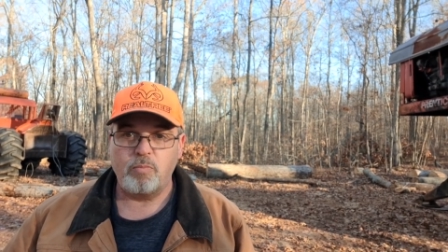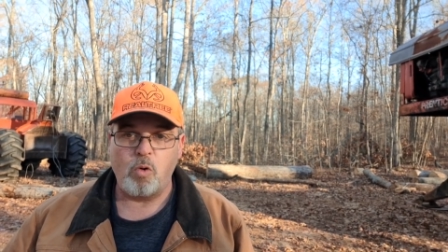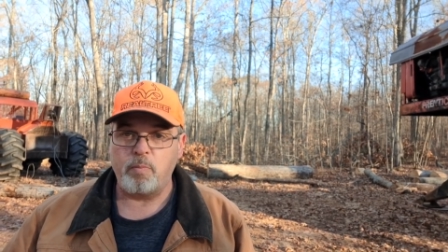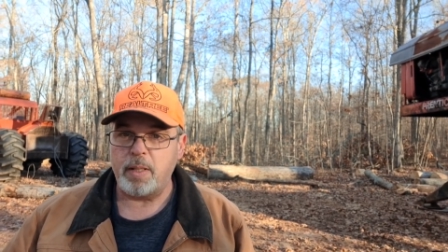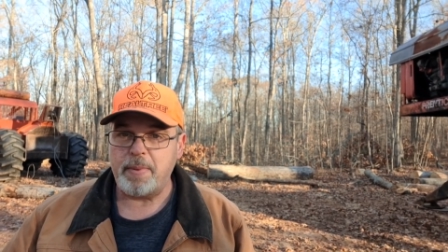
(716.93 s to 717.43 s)

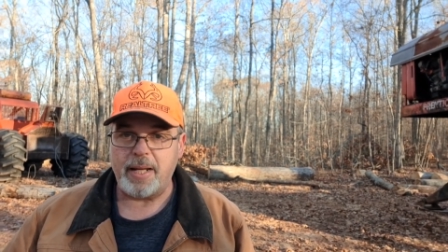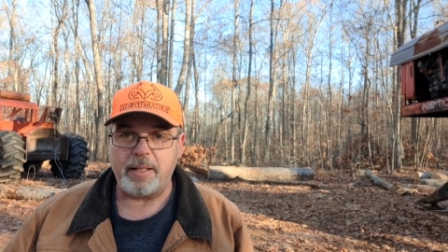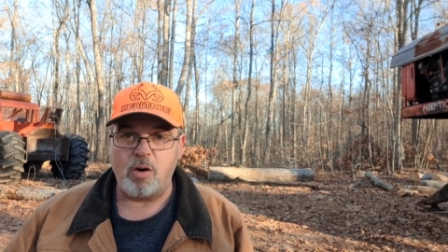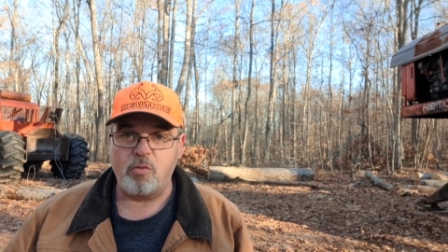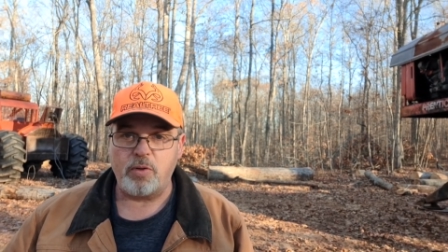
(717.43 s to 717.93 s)
won't be
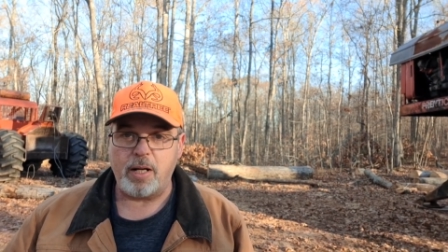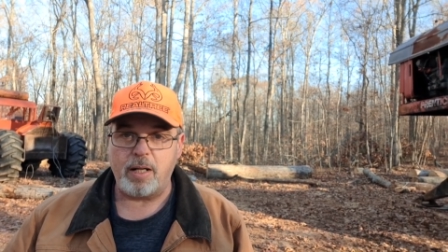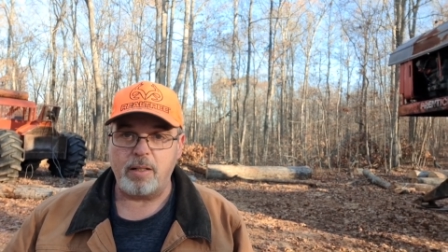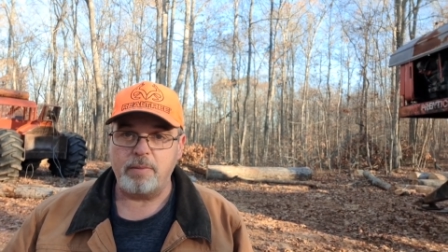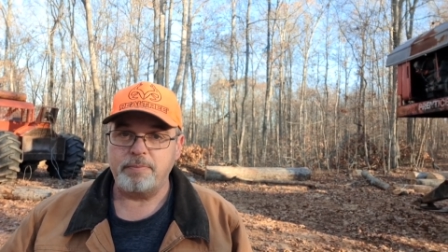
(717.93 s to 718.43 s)
back over
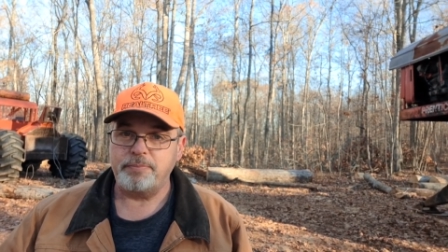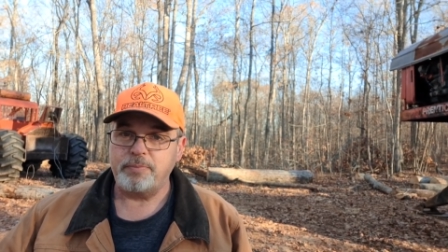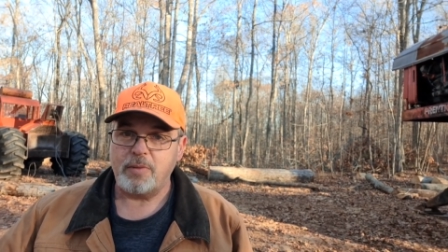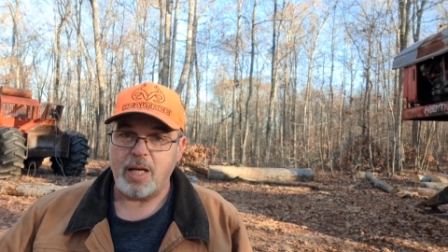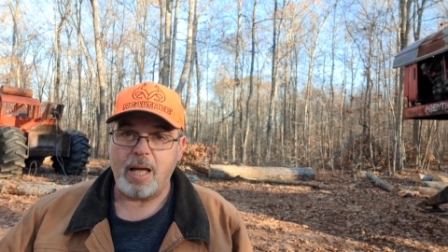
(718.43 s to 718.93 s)
there.
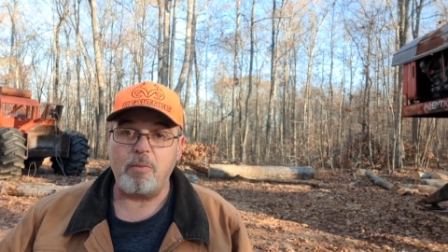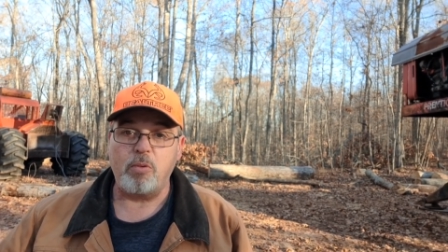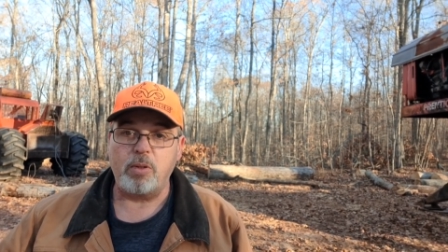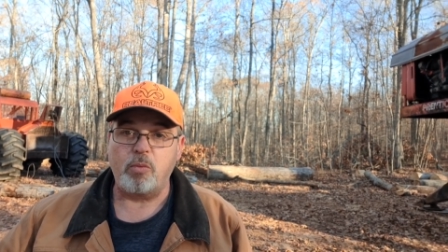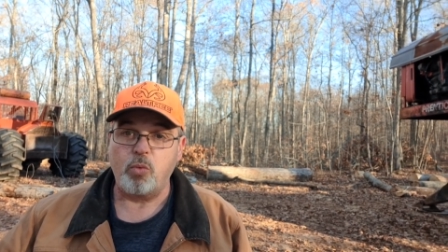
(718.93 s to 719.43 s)
I
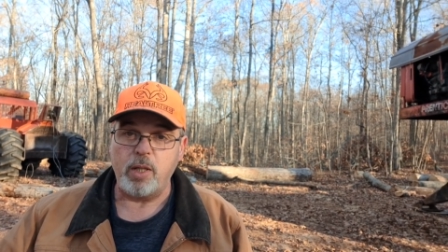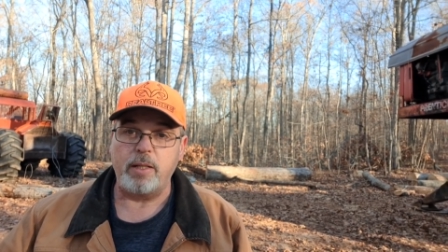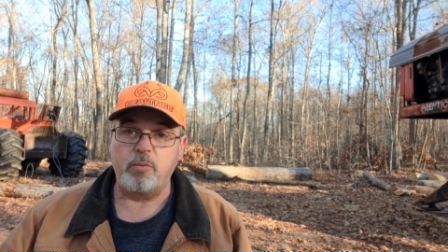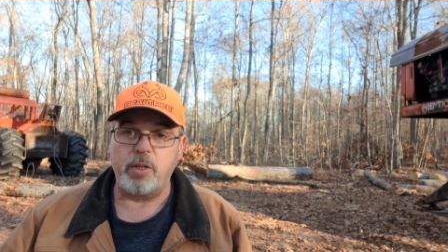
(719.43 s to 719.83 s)
would have really